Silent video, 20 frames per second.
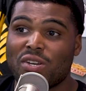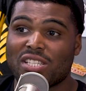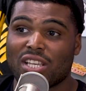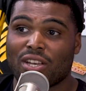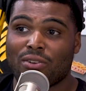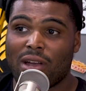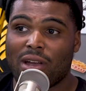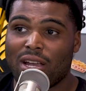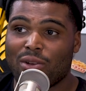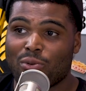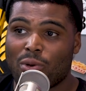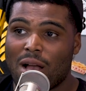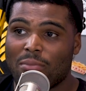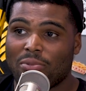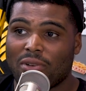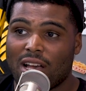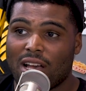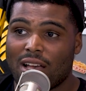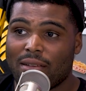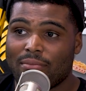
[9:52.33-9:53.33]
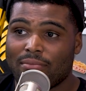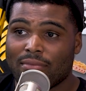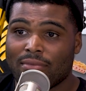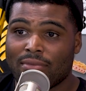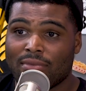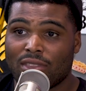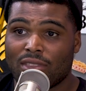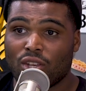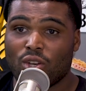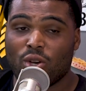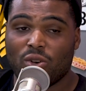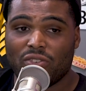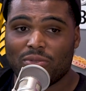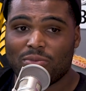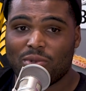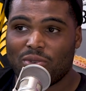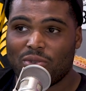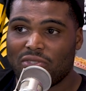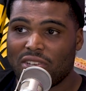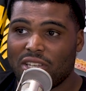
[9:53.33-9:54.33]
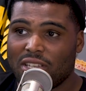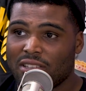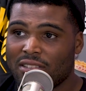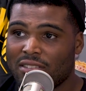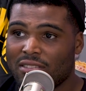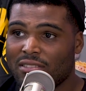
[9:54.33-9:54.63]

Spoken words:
movie is a great rom-com. The Goofy movie.